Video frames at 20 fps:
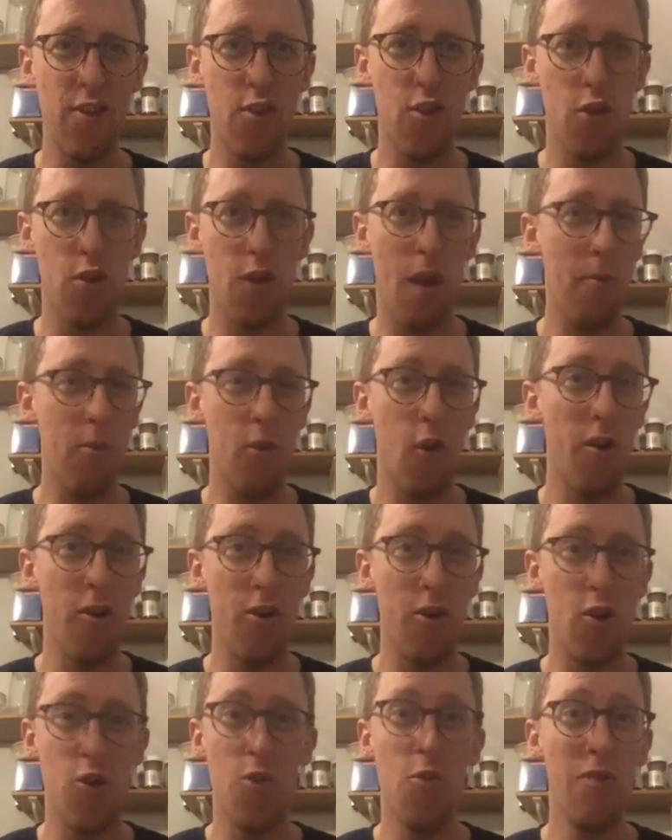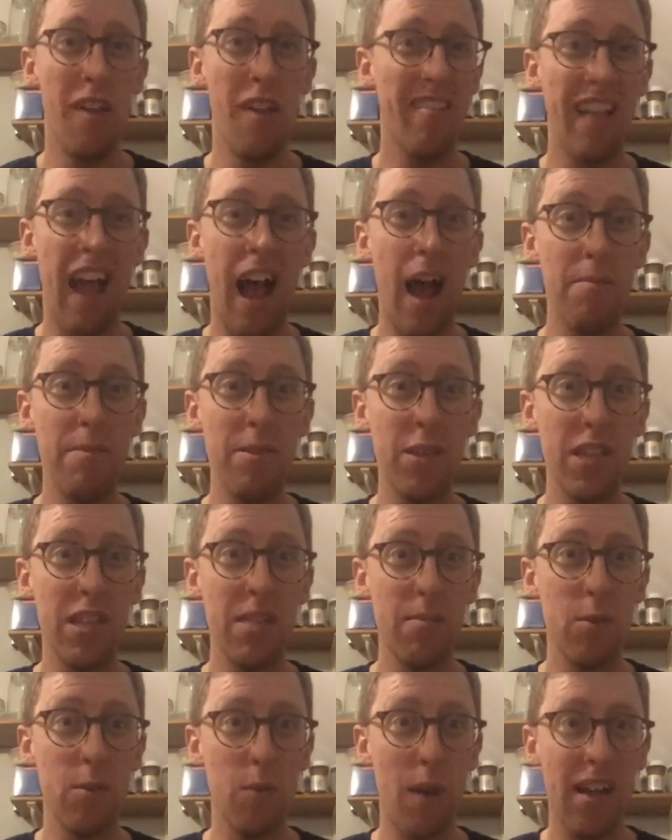I'm sure his shoes had diamonds in them
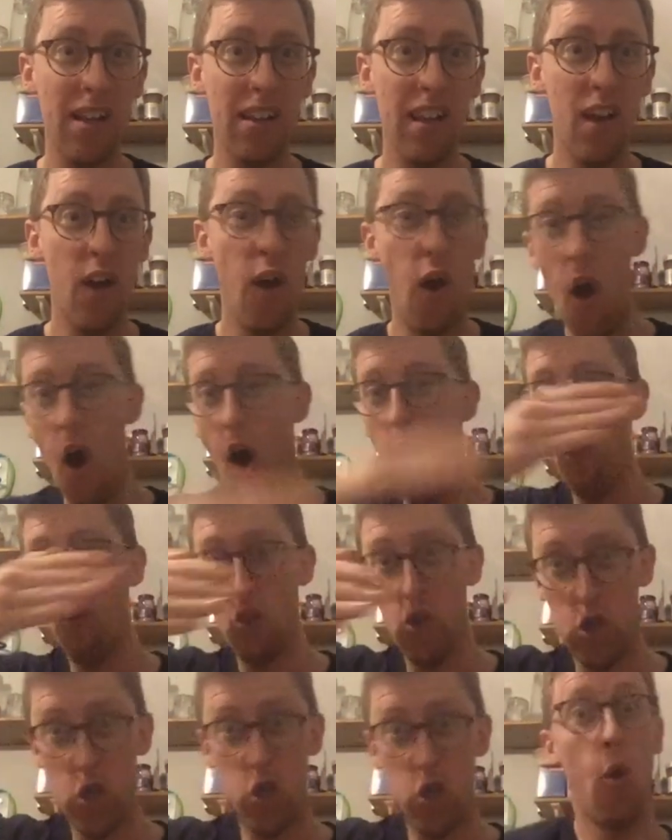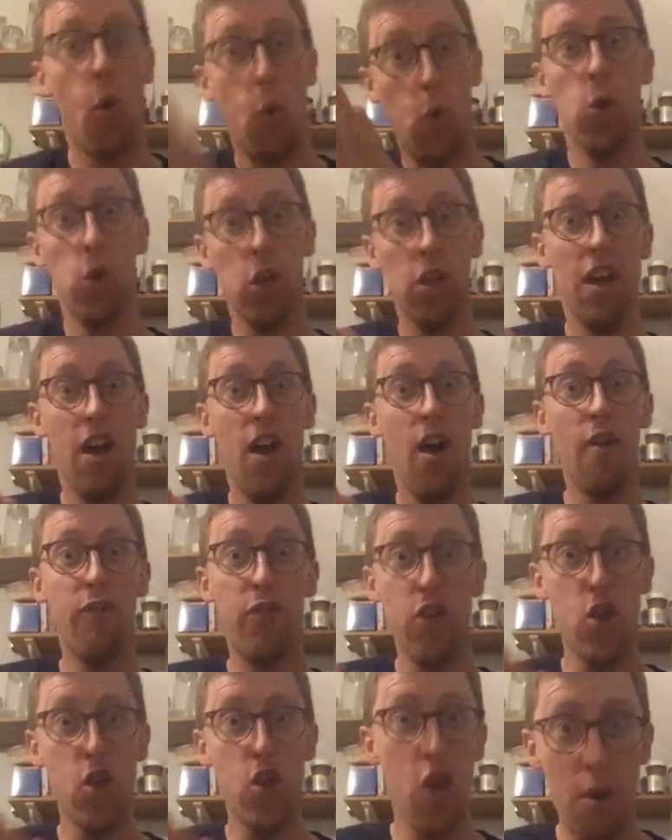as well. On the sole of the
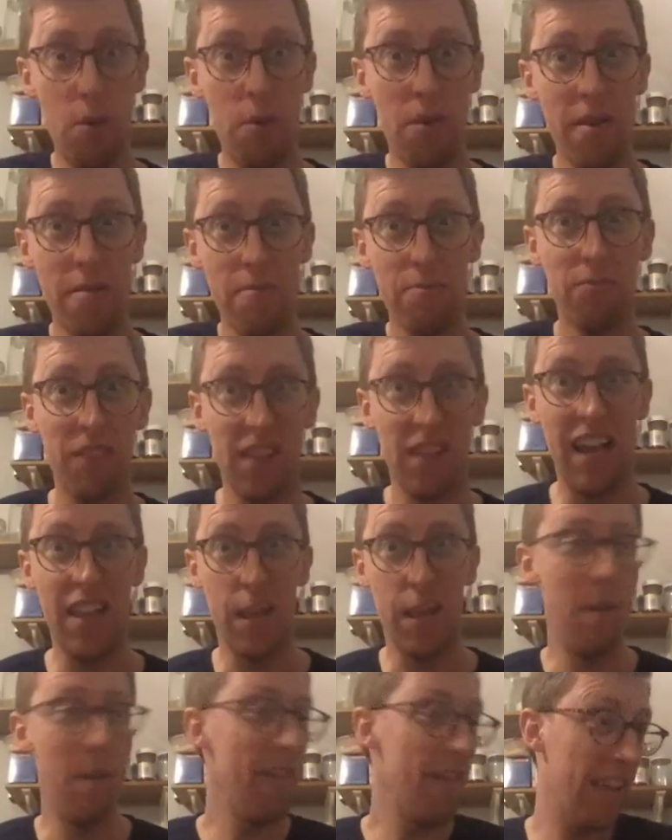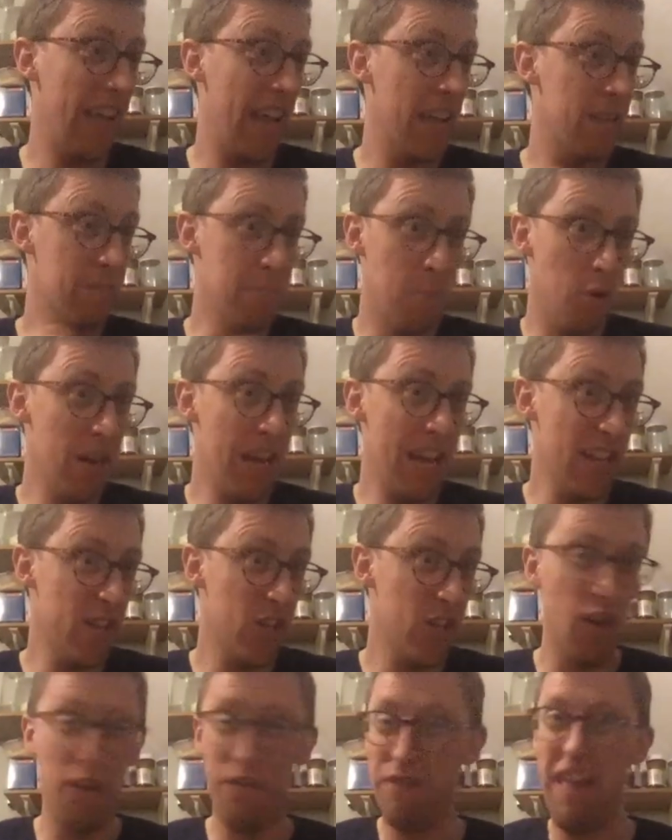shoe, like the bit that gets muddy and
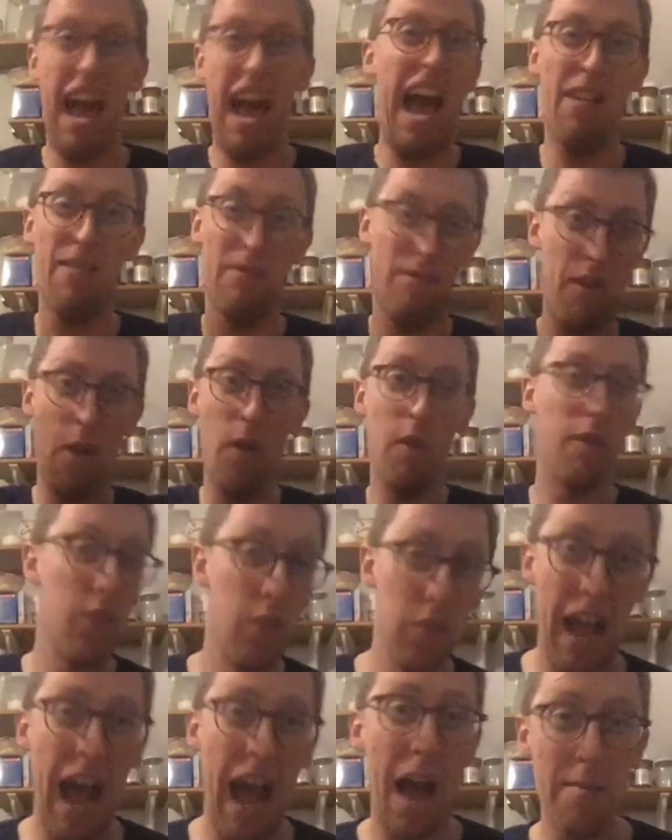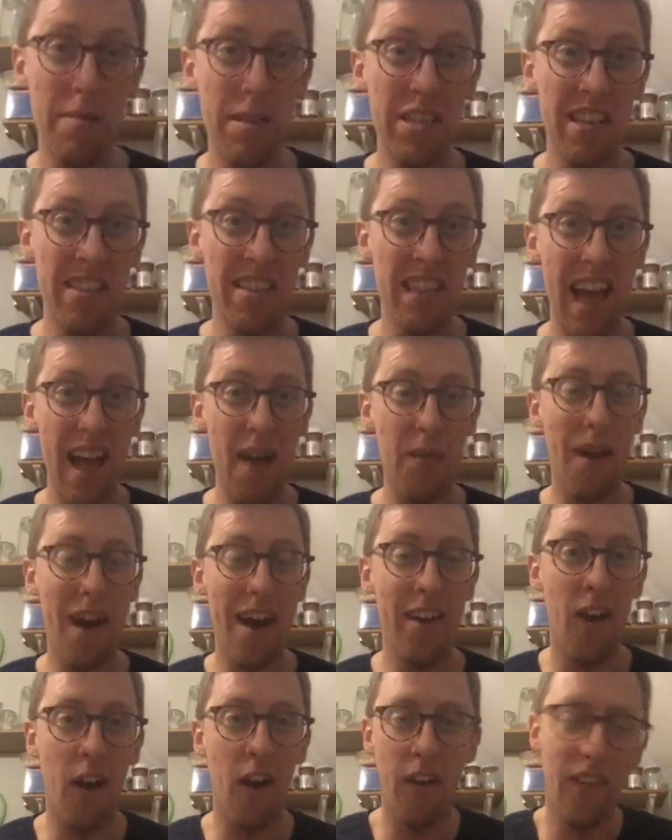stuff. Throw a few diamonds in there. Why
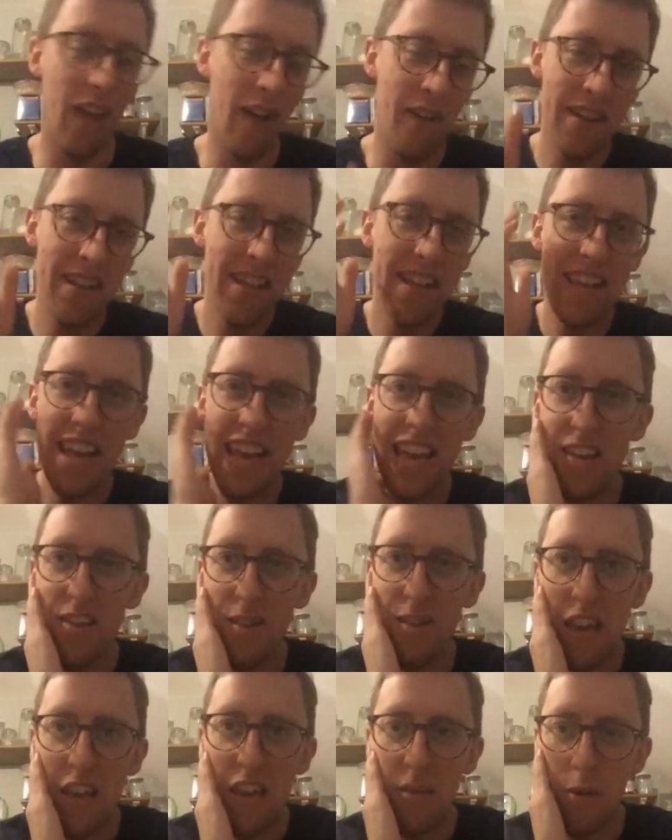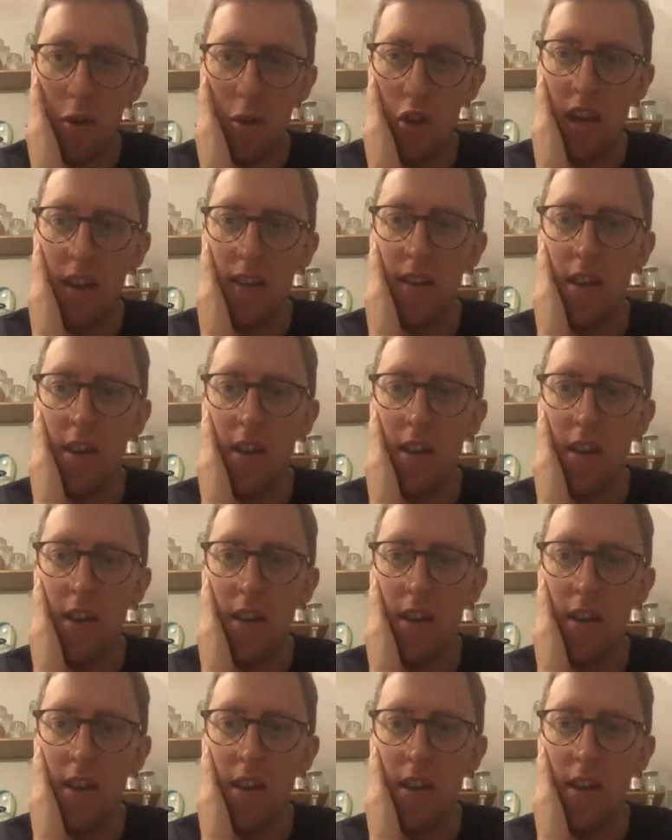not? No, he's a machine.